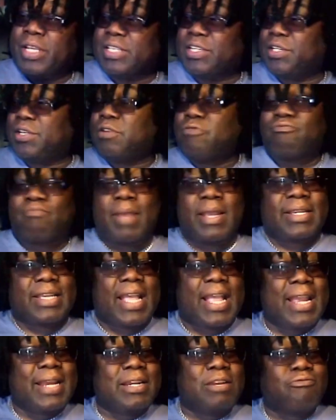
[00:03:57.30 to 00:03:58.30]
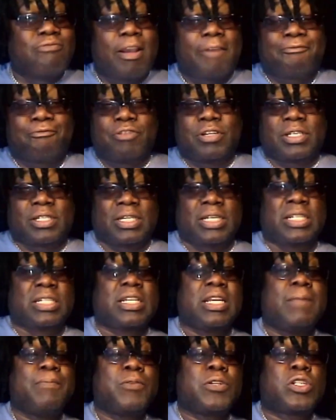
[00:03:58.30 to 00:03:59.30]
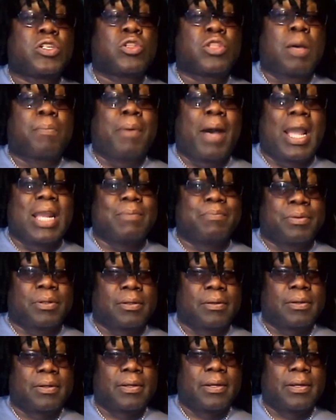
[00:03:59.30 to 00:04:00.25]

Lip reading: He didn't make any references to the Bible.